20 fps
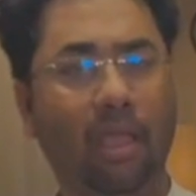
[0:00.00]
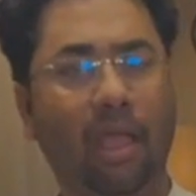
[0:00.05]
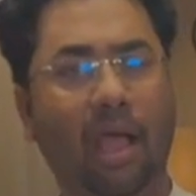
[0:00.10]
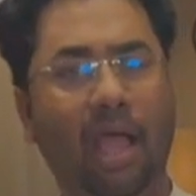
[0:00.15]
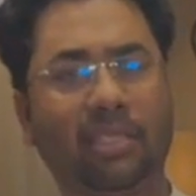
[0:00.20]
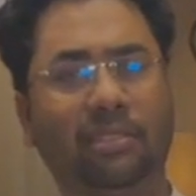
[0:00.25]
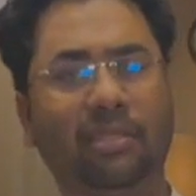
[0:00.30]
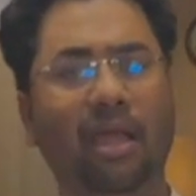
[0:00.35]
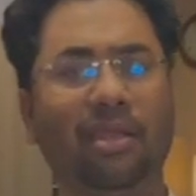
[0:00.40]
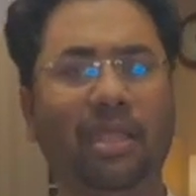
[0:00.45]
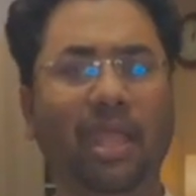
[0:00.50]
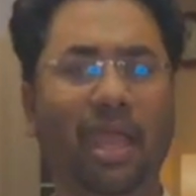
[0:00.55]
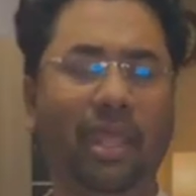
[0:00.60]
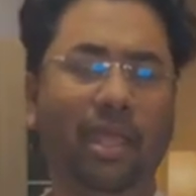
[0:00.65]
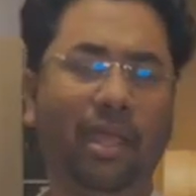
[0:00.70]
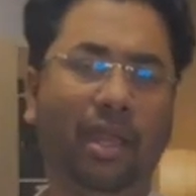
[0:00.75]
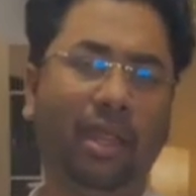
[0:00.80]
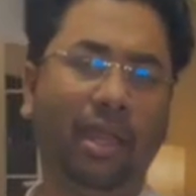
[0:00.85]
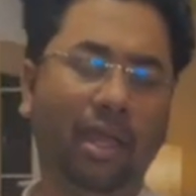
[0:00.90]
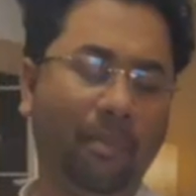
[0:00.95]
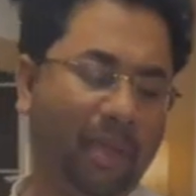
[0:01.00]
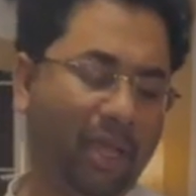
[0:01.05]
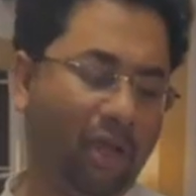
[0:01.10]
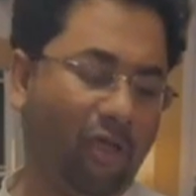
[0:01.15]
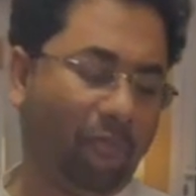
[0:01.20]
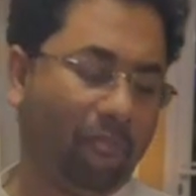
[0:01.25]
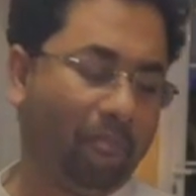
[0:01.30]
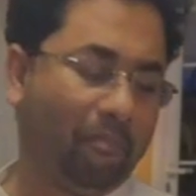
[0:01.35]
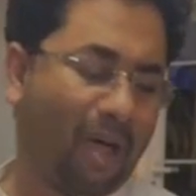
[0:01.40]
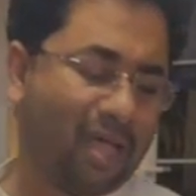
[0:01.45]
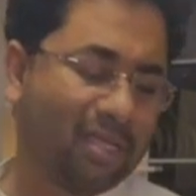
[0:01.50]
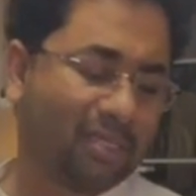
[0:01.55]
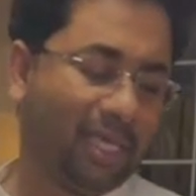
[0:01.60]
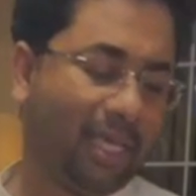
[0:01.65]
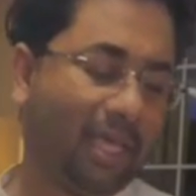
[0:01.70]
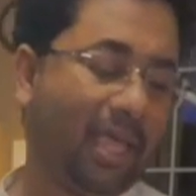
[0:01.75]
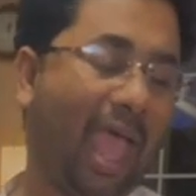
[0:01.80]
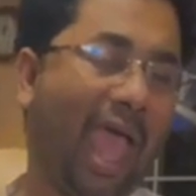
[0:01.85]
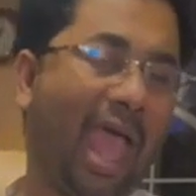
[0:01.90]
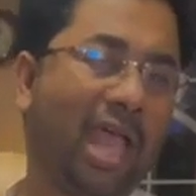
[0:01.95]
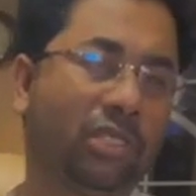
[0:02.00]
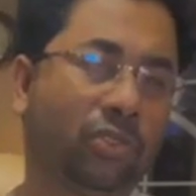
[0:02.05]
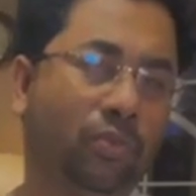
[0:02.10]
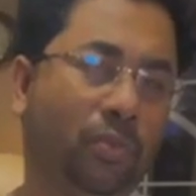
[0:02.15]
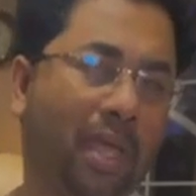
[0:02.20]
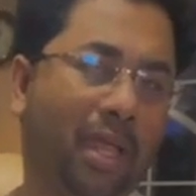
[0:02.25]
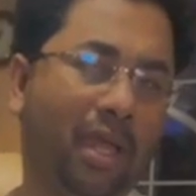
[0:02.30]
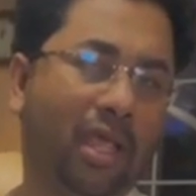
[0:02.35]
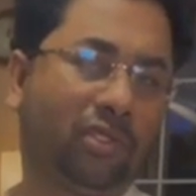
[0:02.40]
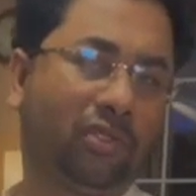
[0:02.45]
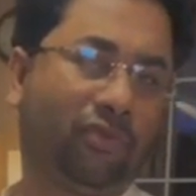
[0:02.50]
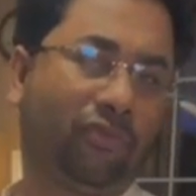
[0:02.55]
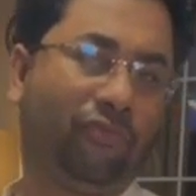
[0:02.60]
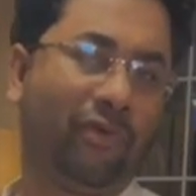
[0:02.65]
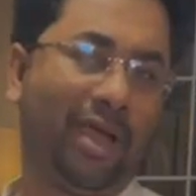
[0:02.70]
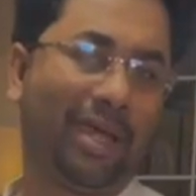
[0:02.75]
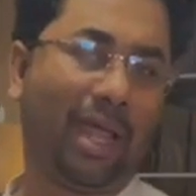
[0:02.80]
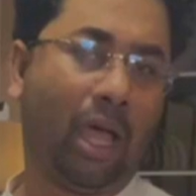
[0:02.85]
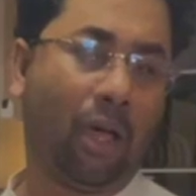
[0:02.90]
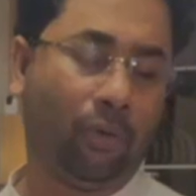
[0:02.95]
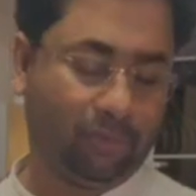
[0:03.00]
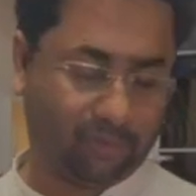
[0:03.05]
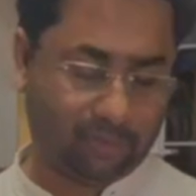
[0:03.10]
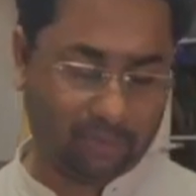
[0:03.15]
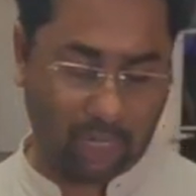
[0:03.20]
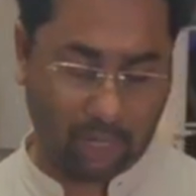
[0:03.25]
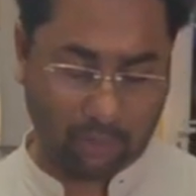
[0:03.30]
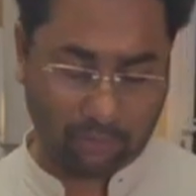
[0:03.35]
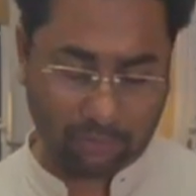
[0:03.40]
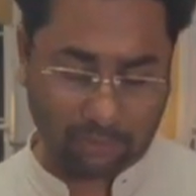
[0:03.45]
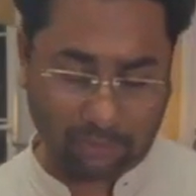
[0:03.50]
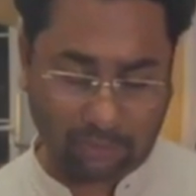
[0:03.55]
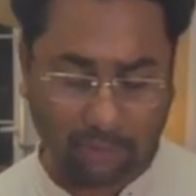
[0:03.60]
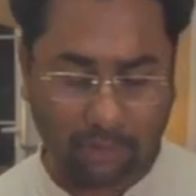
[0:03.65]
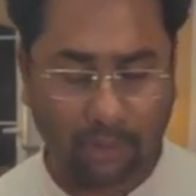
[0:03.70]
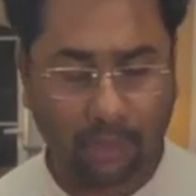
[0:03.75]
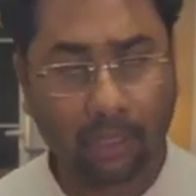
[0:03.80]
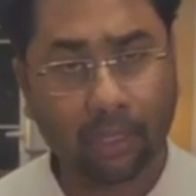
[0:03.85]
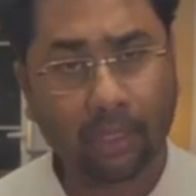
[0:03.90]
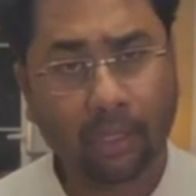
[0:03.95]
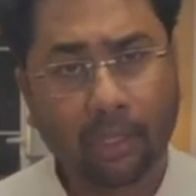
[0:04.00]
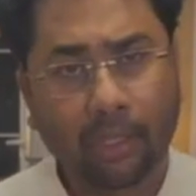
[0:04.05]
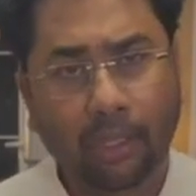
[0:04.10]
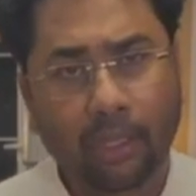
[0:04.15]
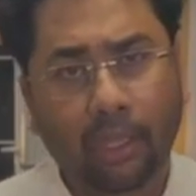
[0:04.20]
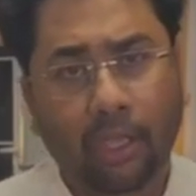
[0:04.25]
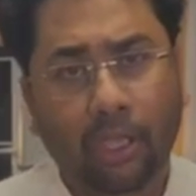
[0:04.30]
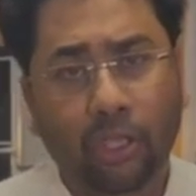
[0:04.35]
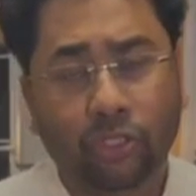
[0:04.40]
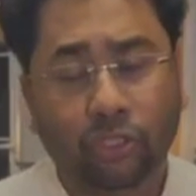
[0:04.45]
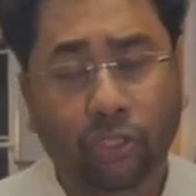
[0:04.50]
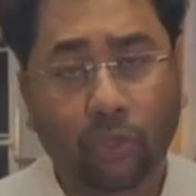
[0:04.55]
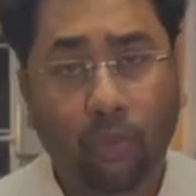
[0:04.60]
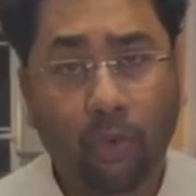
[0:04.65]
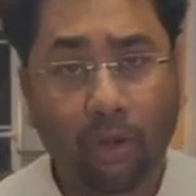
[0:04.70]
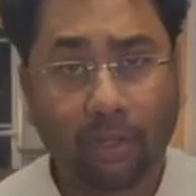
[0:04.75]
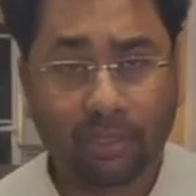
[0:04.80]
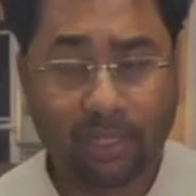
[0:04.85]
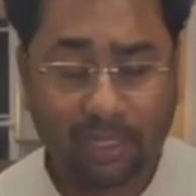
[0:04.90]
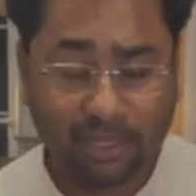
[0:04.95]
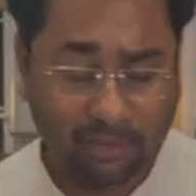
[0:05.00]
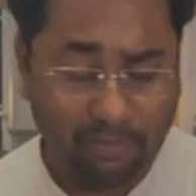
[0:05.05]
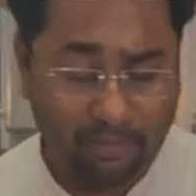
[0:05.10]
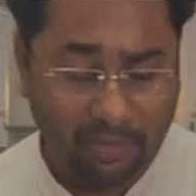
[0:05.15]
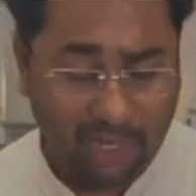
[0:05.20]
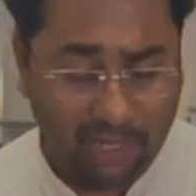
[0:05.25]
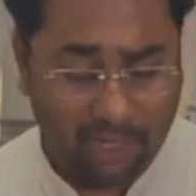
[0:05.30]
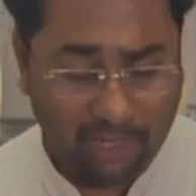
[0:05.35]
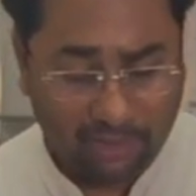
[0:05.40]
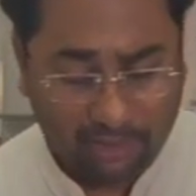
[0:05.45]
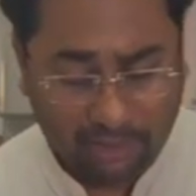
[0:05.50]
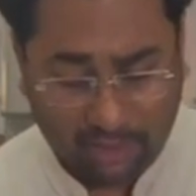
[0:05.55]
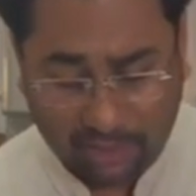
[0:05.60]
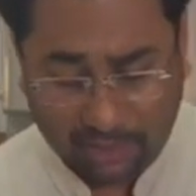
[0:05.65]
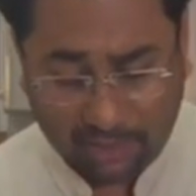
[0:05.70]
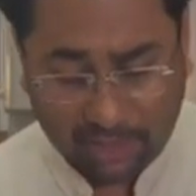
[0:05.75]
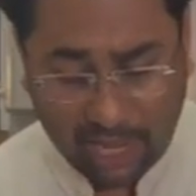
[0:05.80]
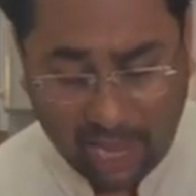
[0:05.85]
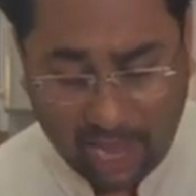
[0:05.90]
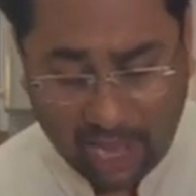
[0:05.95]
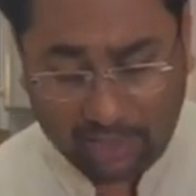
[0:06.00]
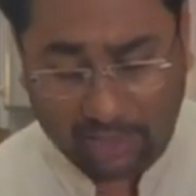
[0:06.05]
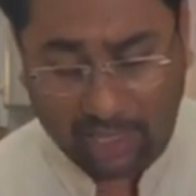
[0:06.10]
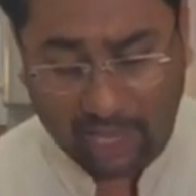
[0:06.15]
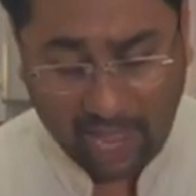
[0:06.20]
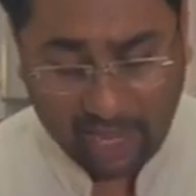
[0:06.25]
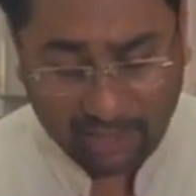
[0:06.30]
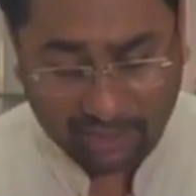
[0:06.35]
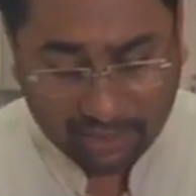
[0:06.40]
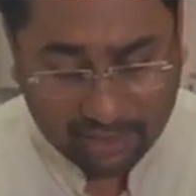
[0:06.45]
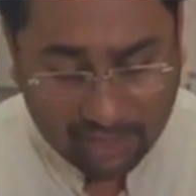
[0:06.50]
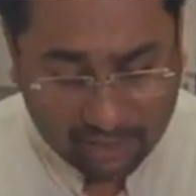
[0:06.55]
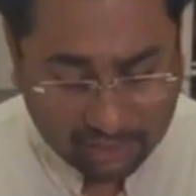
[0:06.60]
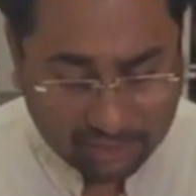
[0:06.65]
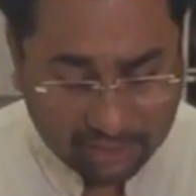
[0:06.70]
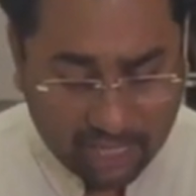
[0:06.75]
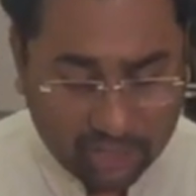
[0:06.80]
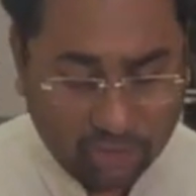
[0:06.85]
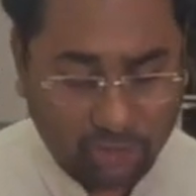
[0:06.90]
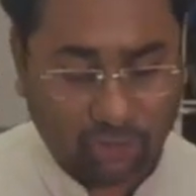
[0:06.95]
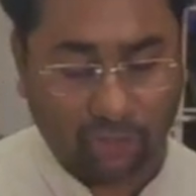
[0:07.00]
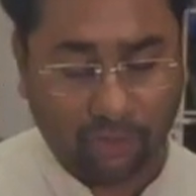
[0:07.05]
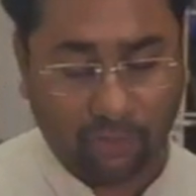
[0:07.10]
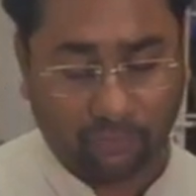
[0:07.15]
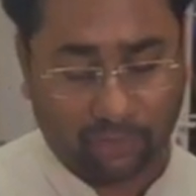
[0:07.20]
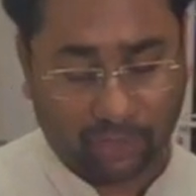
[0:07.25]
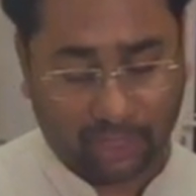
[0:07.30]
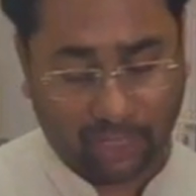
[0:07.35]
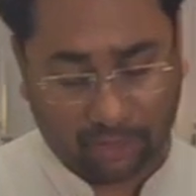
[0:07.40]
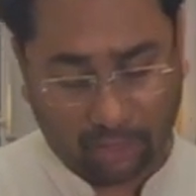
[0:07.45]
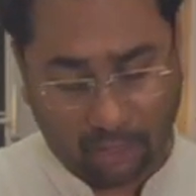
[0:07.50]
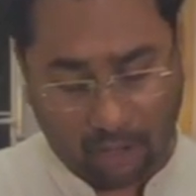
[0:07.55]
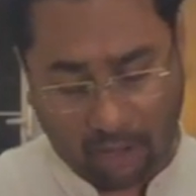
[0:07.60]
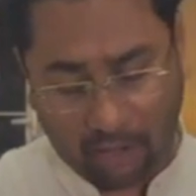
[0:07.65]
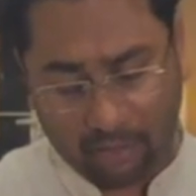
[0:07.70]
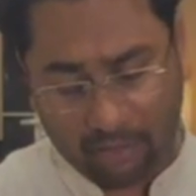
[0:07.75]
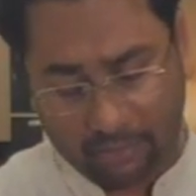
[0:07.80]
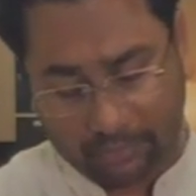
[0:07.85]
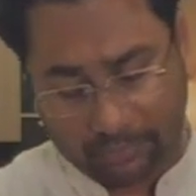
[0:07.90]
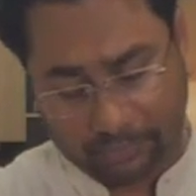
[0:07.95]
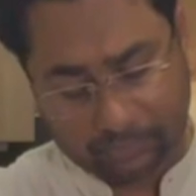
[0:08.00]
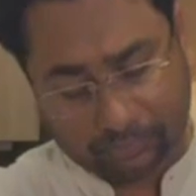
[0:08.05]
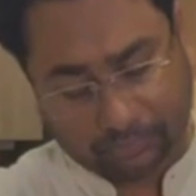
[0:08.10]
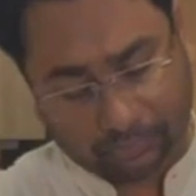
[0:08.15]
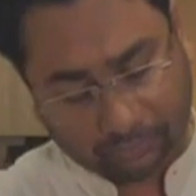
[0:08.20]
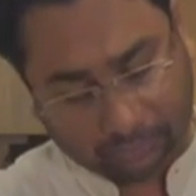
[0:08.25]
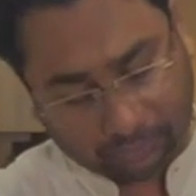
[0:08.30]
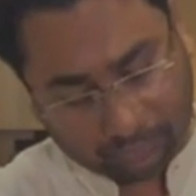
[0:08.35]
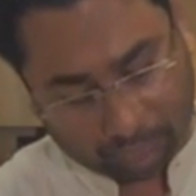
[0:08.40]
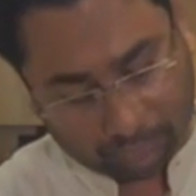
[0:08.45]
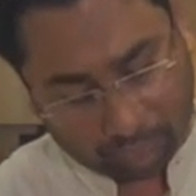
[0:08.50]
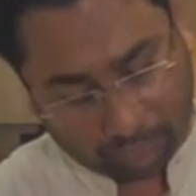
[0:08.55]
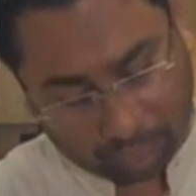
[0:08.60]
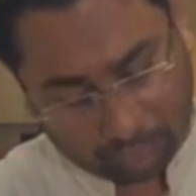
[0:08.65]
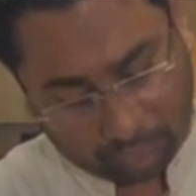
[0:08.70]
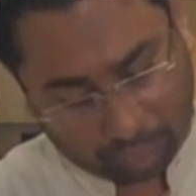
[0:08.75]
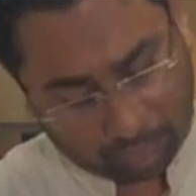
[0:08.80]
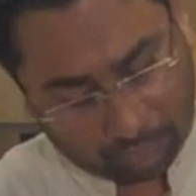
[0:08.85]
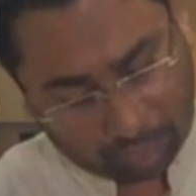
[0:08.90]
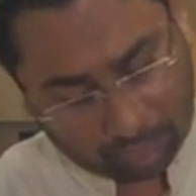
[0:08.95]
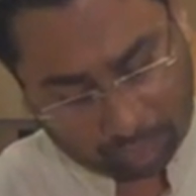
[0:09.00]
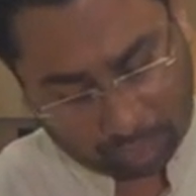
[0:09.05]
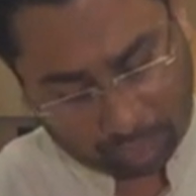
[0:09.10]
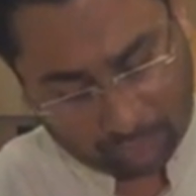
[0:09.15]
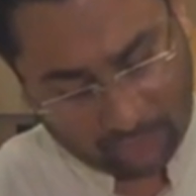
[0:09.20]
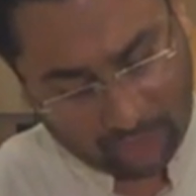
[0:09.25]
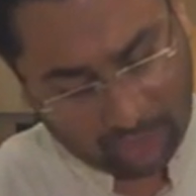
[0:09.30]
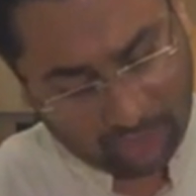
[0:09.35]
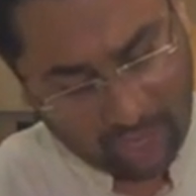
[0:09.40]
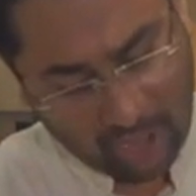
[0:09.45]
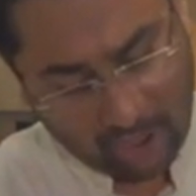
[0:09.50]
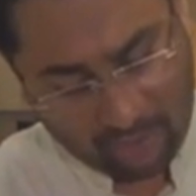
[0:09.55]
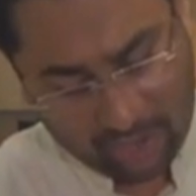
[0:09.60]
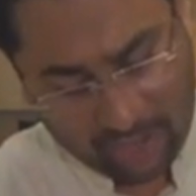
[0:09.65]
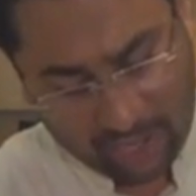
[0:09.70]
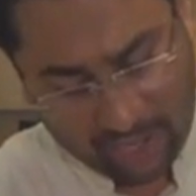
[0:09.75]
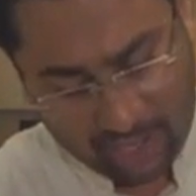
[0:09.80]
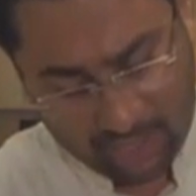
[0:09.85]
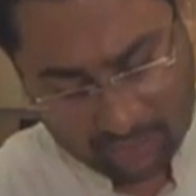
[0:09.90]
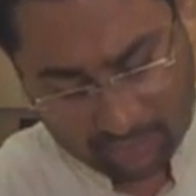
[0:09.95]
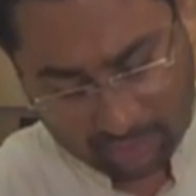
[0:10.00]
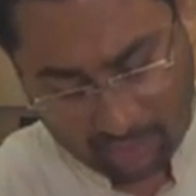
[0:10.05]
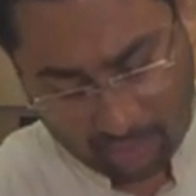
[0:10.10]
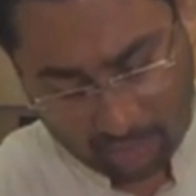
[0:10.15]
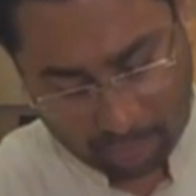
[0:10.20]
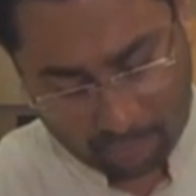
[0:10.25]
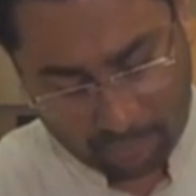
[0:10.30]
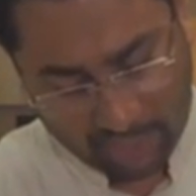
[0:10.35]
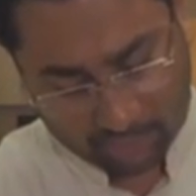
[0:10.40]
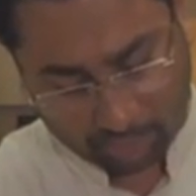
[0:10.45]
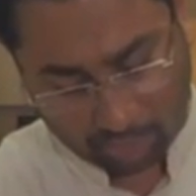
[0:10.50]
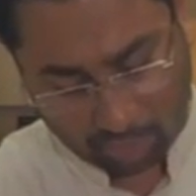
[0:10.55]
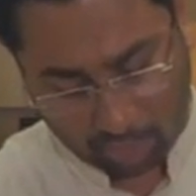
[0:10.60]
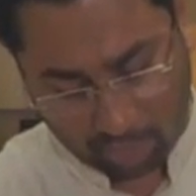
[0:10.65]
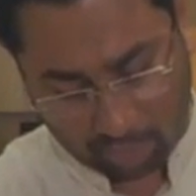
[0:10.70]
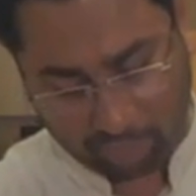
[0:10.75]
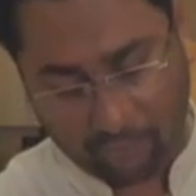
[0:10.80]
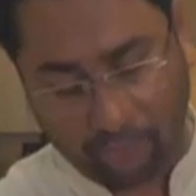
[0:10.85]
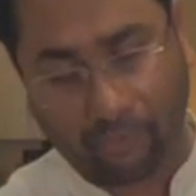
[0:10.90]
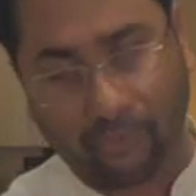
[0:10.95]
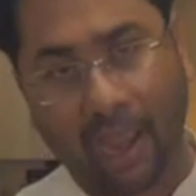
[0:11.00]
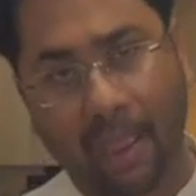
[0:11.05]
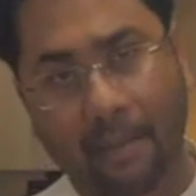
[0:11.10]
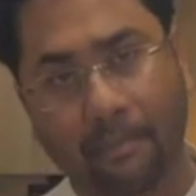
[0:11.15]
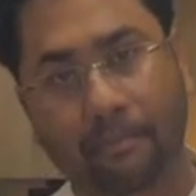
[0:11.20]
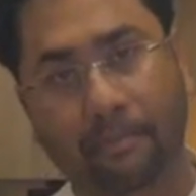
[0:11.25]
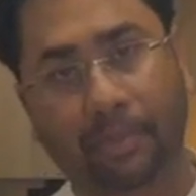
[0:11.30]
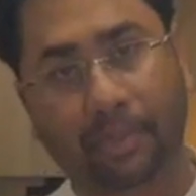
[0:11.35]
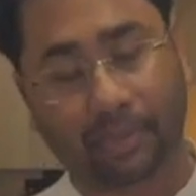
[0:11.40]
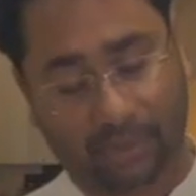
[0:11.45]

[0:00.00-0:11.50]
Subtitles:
I start getting a little bit of buzzing as well as fret out sounds. So what this means is that at this section of the guitar, there is a bit of a ramp,